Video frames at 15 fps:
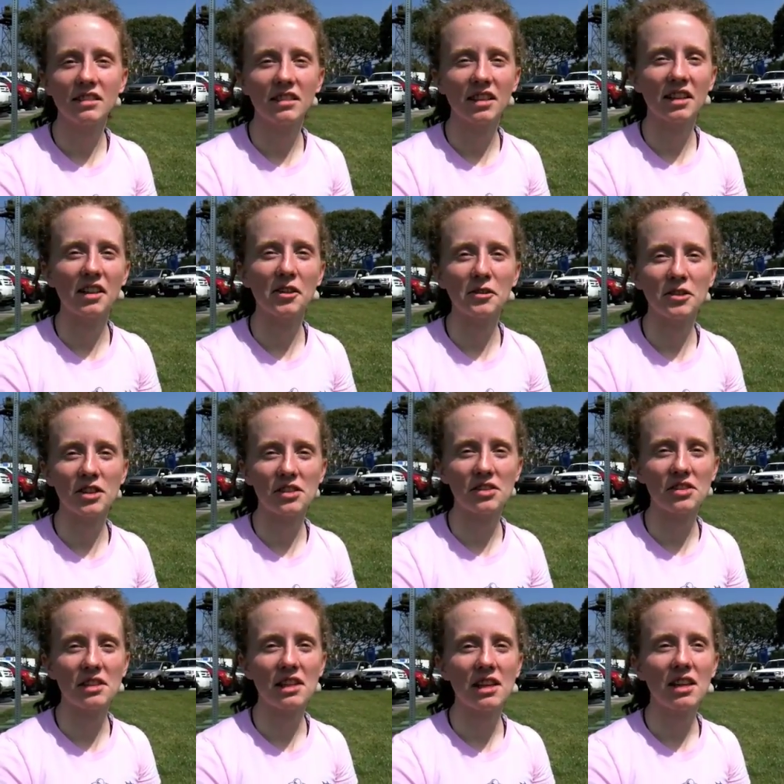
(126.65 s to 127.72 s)
you know,
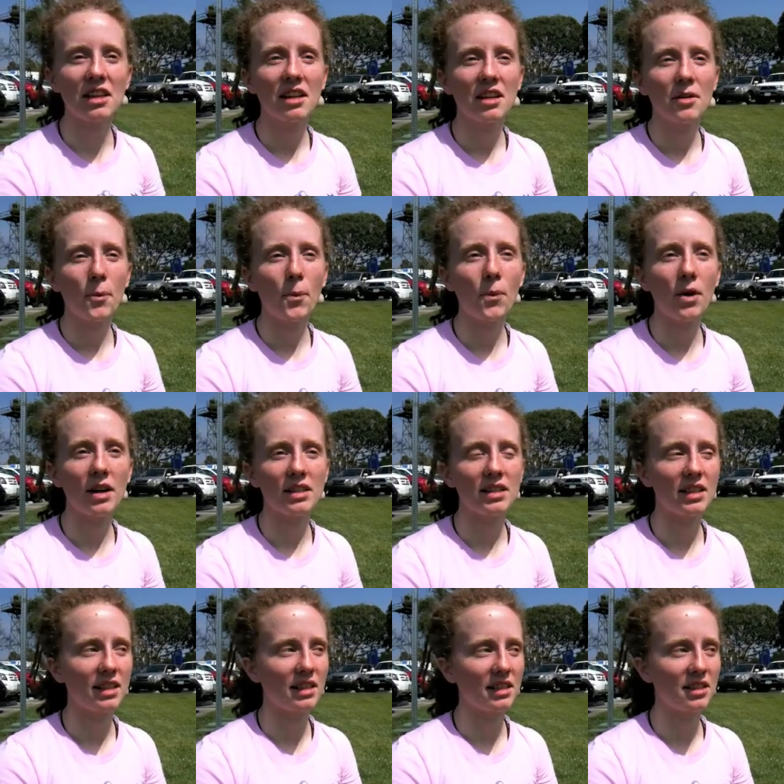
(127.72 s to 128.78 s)
just
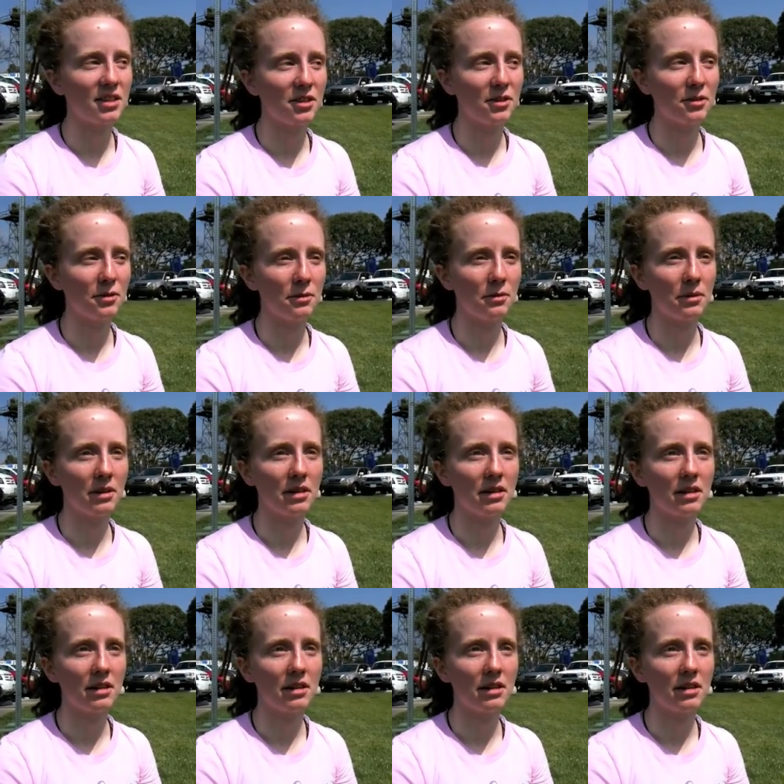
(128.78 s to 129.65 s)
wanting to